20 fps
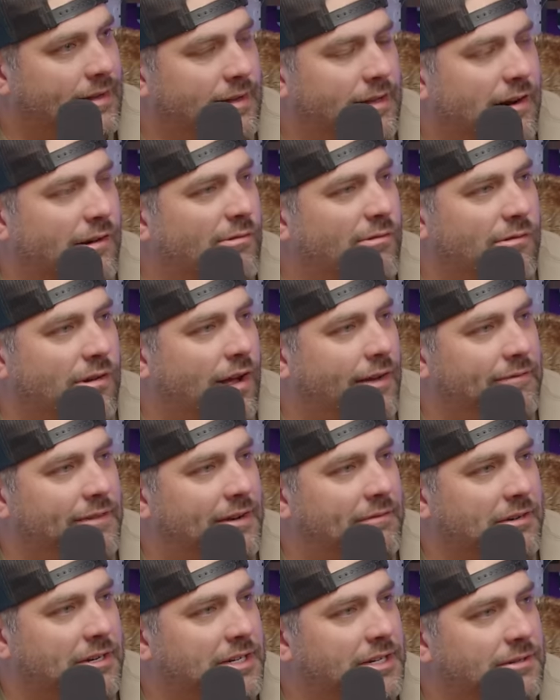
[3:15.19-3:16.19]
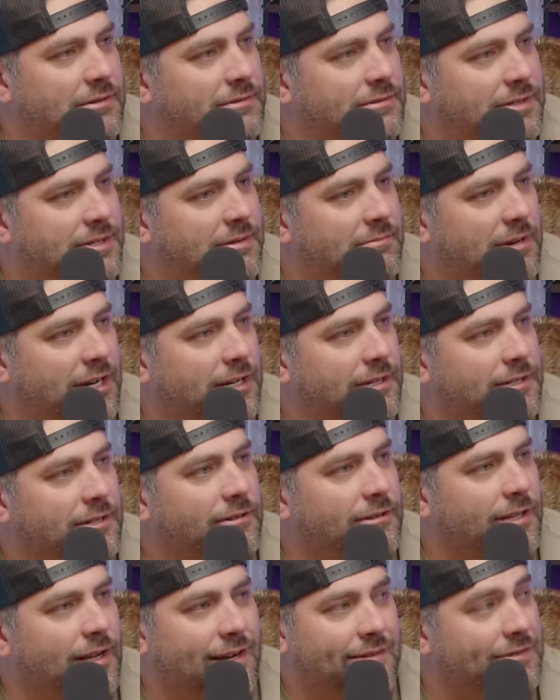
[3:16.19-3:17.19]
You know what I've never used in my
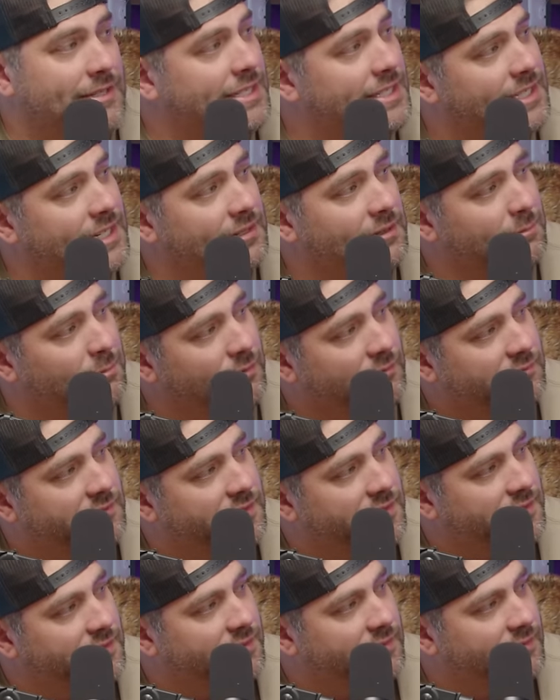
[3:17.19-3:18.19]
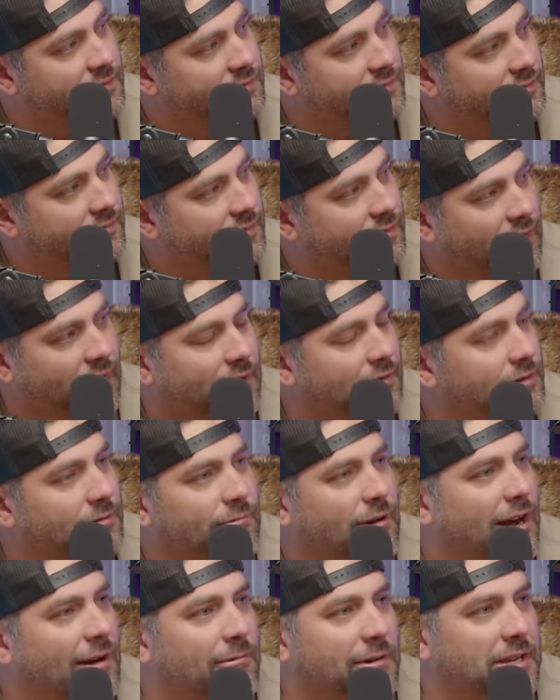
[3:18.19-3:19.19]
adult life is syllables. So I don't know
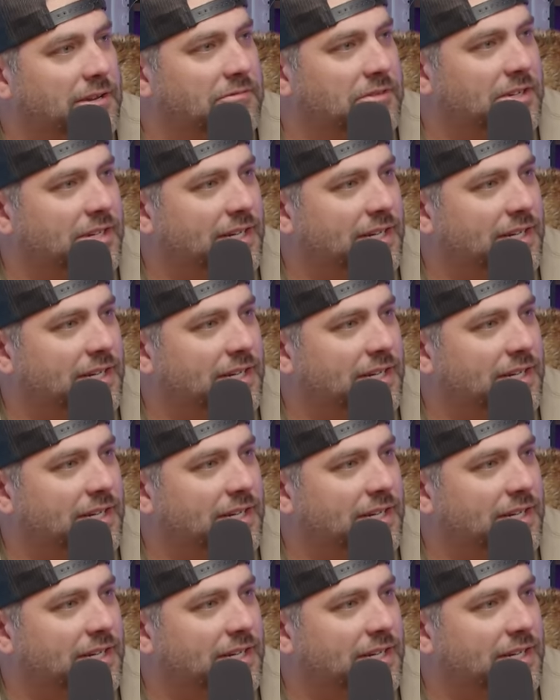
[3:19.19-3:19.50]
why we even